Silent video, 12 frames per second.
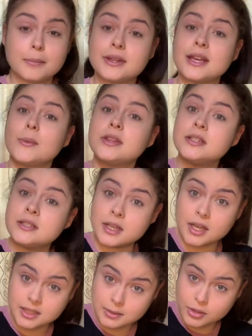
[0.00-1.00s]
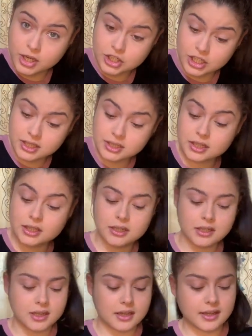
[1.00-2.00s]
put that with the dirty brushes.
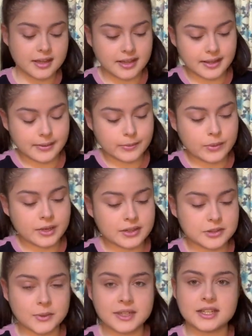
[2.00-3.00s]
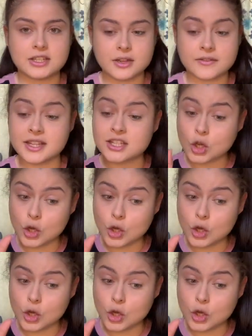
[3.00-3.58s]
What else do I need to do after this?